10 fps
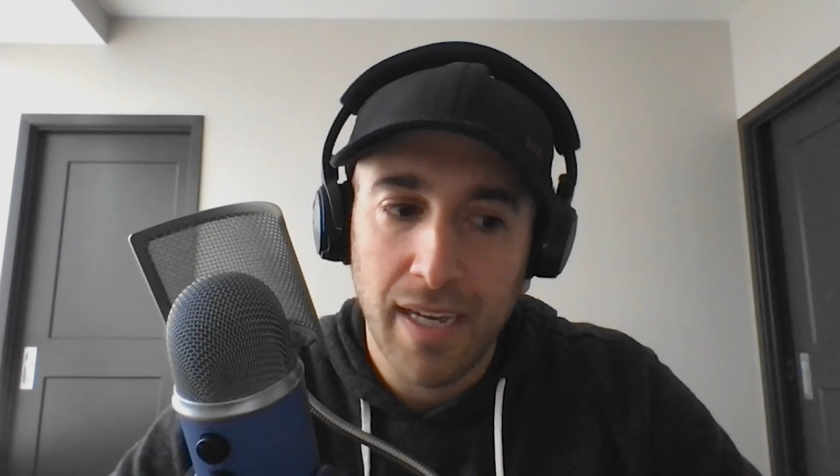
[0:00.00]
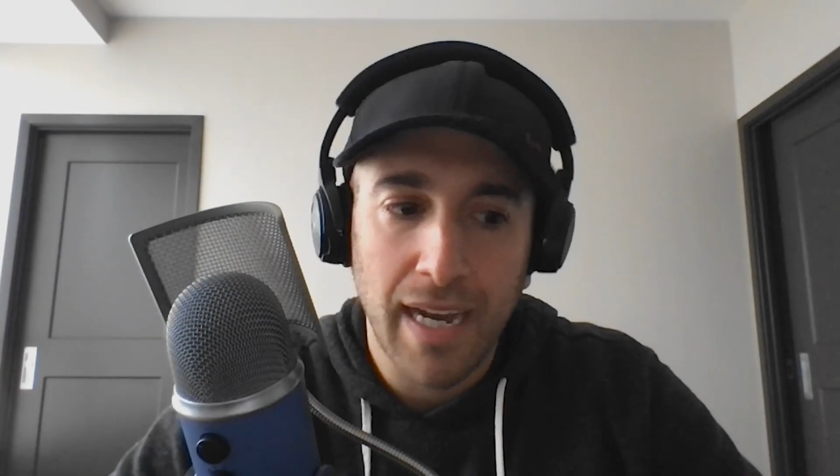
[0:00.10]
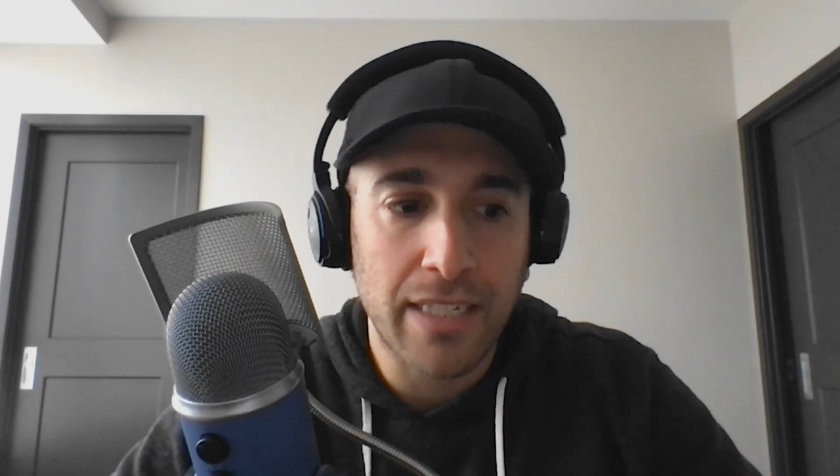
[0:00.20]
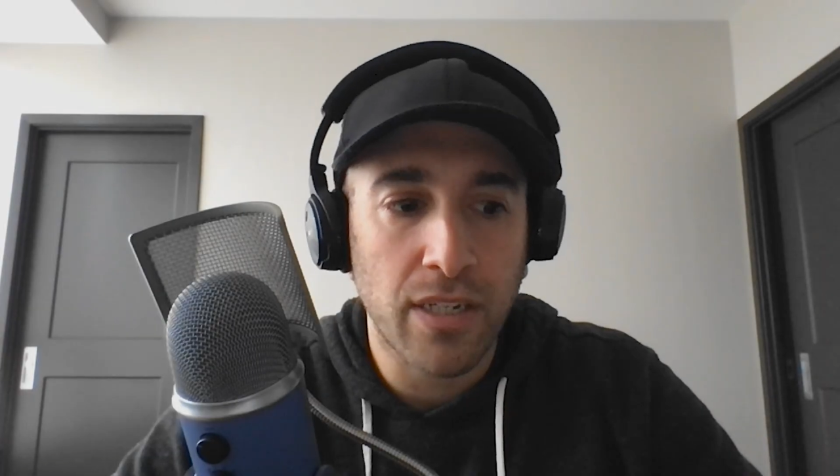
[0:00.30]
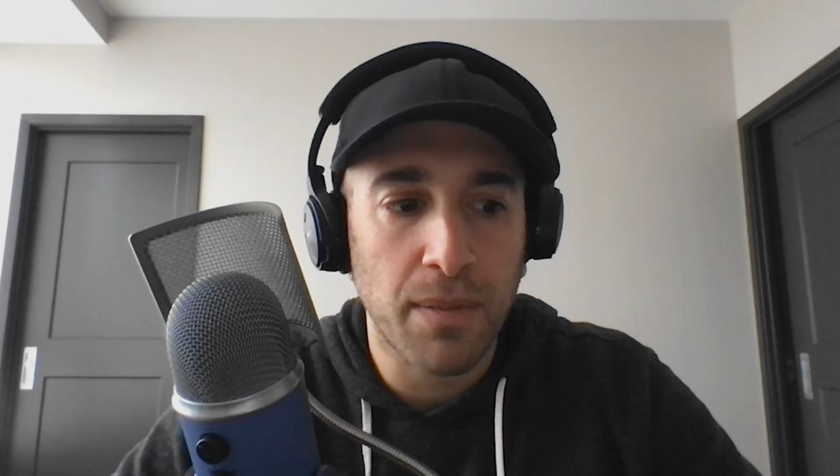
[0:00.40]

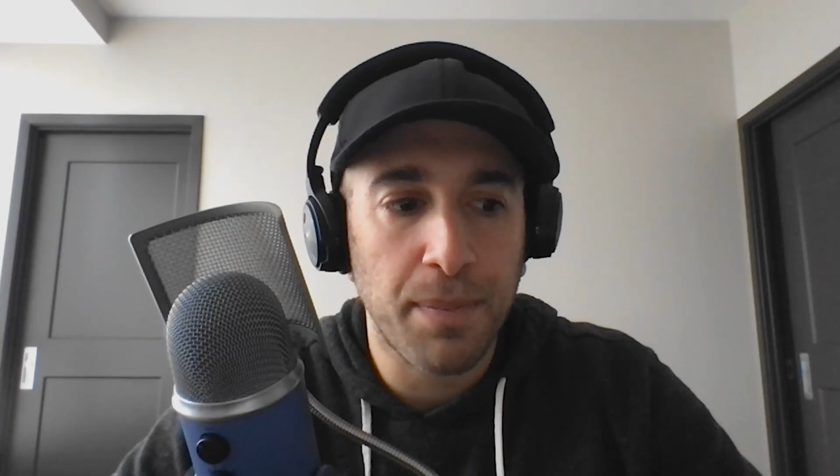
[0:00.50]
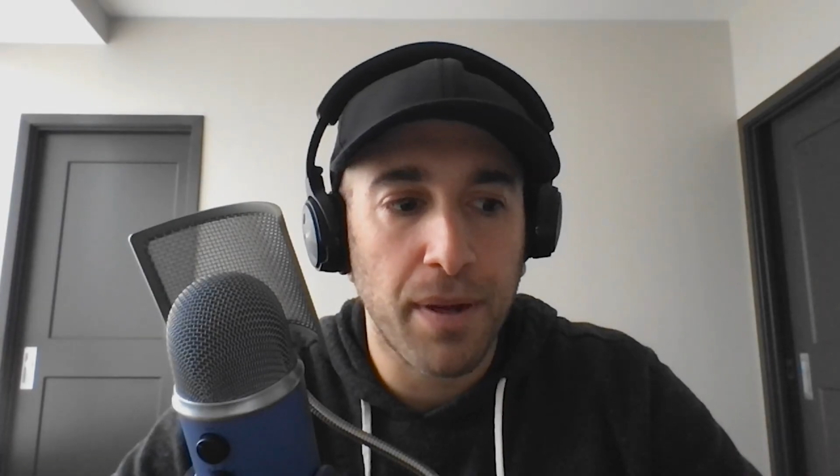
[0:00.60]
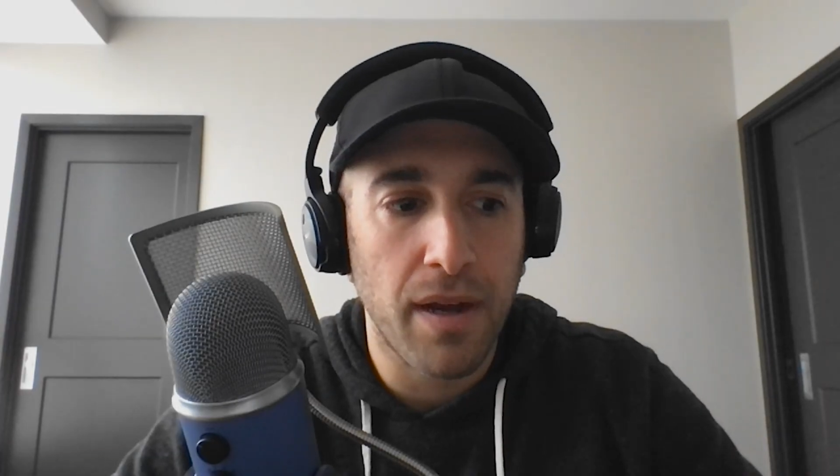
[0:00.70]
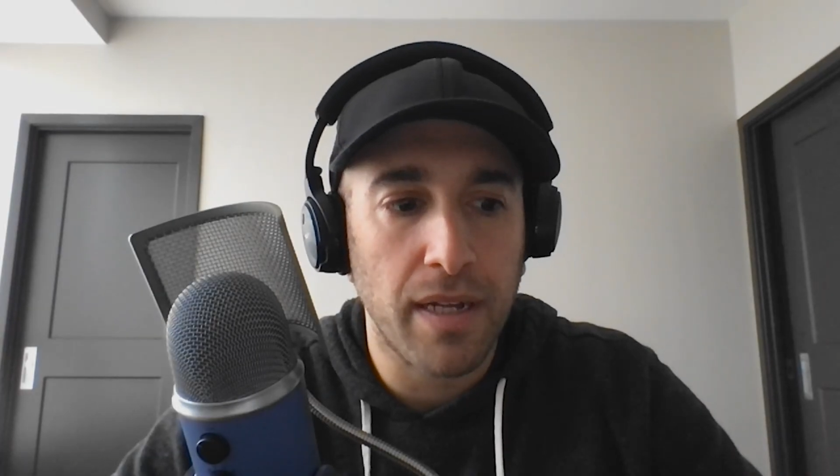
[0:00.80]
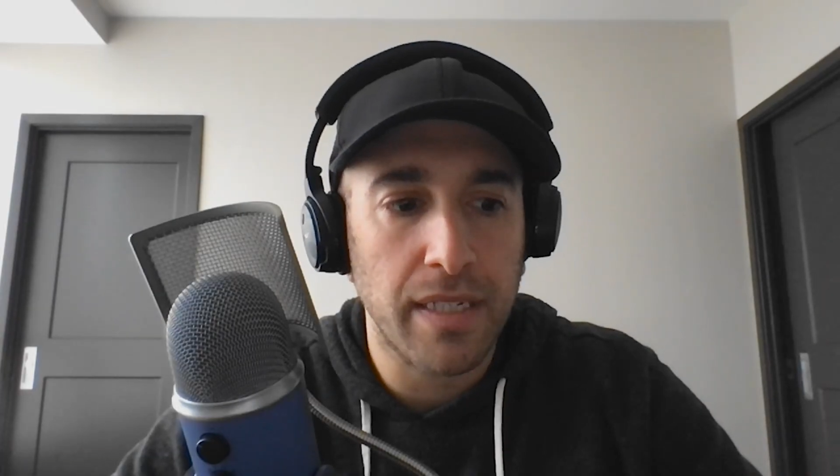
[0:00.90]
I took a
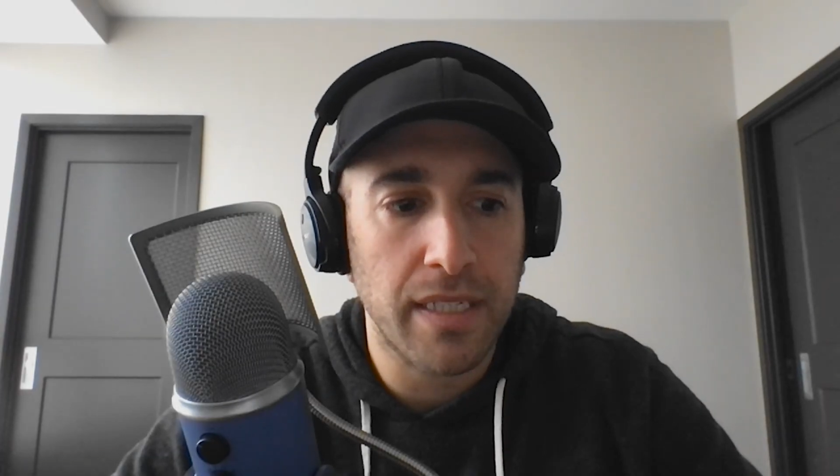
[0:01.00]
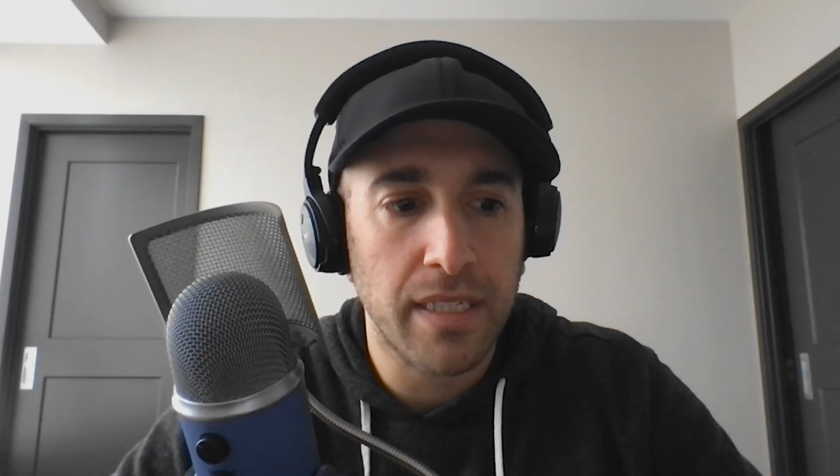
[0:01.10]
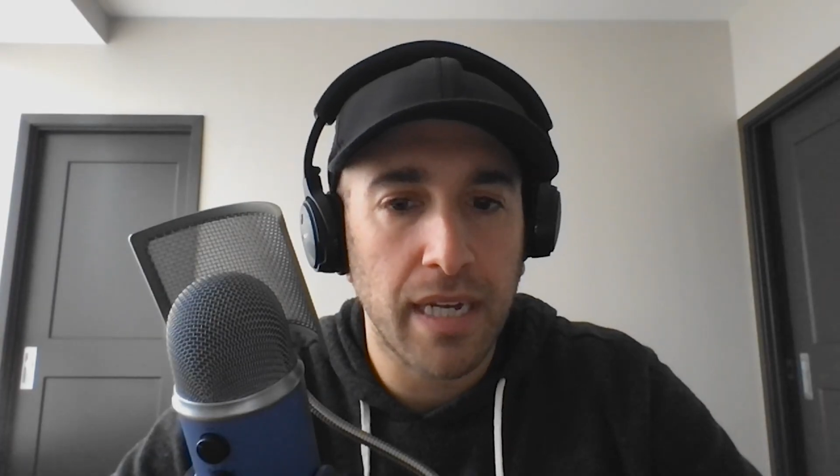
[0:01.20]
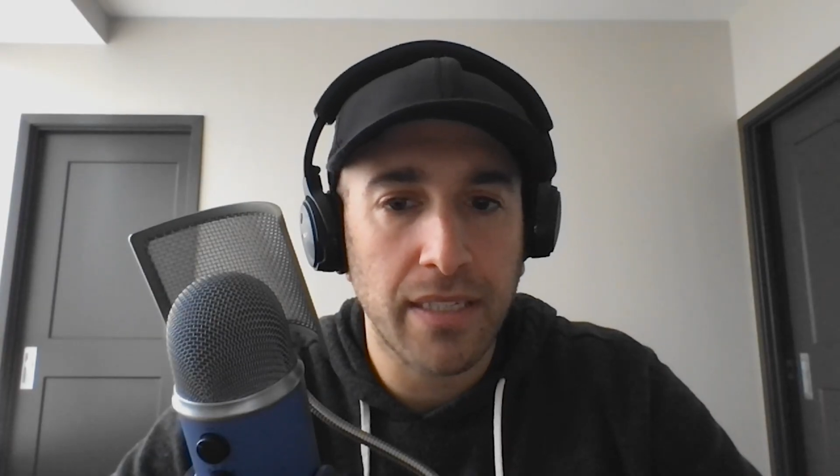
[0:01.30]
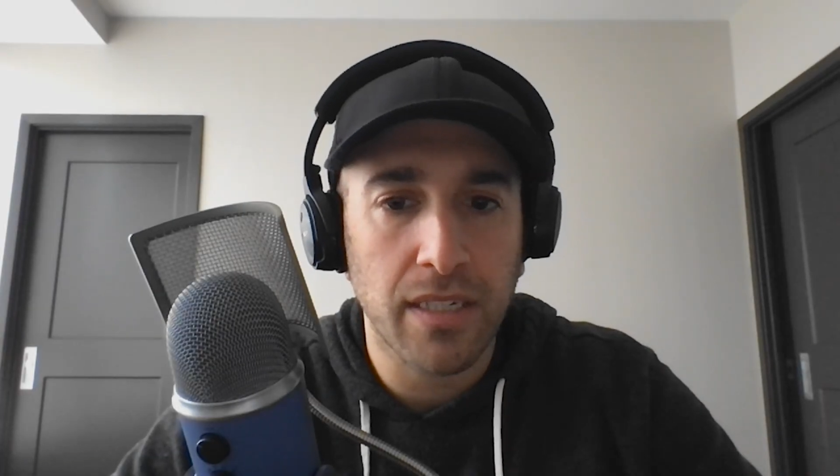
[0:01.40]
pause,